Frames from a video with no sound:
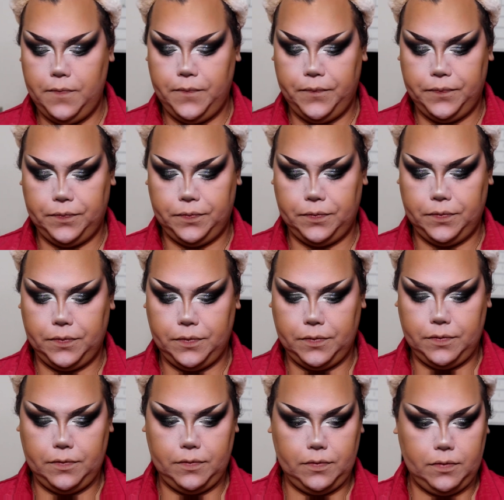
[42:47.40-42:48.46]

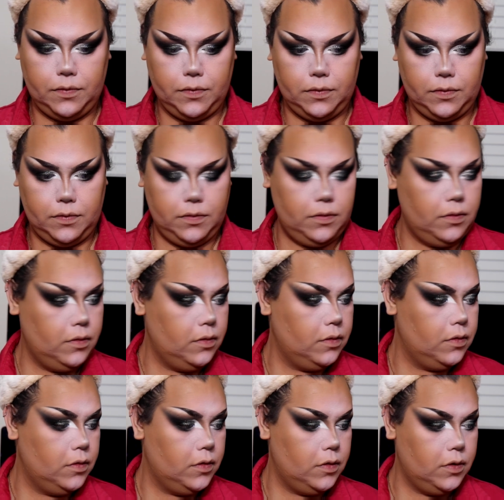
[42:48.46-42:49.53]

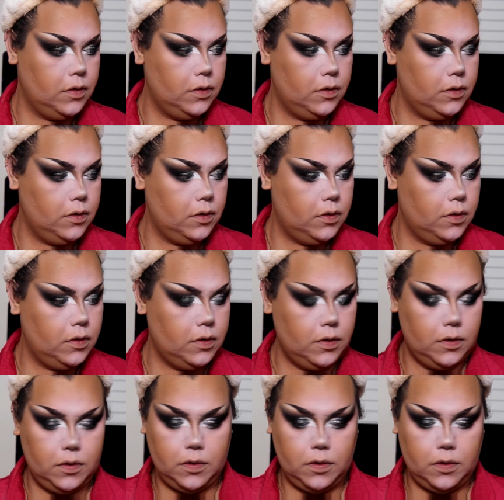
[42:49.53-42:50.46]
No one is speaking in this clip.